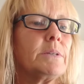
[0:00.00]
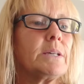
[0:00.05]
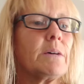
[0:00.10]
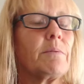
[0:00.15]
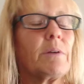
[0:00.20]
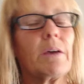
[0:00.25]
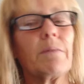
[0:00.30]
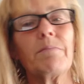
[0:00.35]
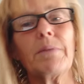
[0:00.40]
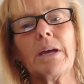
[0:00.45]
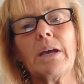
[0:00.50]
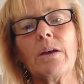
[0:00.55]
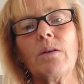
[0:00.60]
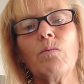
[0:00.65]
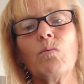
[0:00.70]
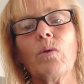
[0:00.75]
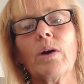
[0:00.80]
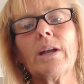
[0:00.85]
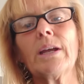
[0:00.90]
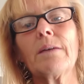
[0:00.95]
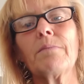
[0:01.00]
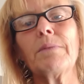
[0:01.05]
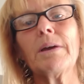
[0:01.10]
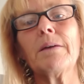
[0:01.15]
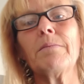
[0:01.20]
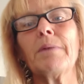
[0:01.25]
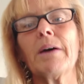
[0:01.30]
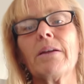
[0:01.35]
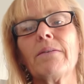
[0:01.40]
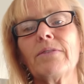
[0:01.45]
some can be, one can
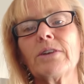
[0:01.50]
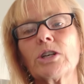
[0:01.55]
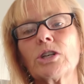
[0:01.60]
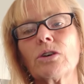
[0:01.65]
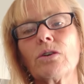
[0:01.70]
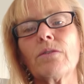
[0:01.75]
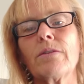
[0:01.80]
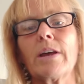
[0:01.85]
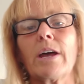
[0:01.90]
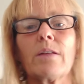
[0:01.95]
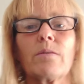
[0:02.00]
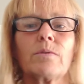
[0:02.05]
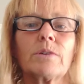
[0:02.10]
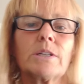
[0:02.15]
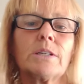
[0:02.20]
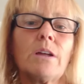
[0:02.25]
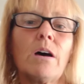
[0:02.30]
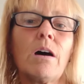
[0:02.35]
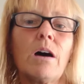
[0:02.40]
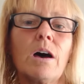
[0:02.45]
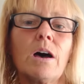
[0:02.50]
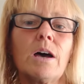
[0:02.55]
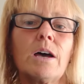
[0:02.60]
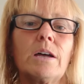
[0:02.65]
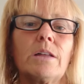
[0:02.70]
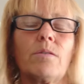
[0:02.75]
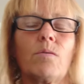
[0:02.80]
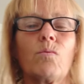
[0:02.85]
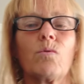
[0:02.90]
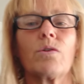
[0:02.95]
be beneficial and the other one's
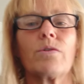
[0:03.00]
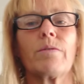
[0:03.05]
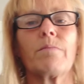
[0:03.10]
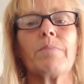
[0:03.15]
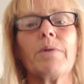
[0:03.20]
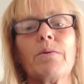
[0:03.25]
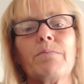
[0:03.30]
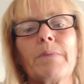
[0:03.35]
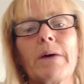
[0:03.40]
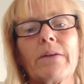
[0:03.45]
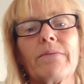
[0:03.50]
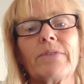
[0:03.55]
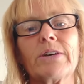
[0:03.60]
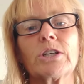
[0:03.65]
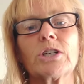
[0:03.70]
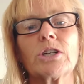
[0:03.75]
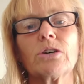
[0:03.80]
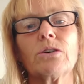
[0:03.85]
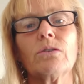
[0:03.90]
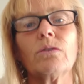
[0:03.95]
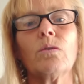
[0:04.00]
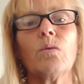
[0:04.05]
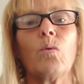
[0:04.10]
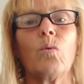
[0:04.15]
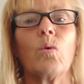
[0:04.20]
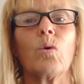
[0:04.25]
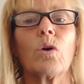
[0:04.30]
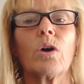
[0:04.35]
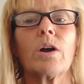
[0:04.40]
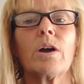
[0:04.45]
not, or they're both beneficial,
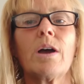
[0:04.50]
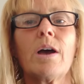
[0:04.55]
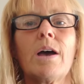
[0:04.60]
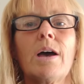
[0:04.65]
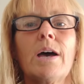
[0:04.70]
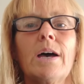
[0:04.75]
or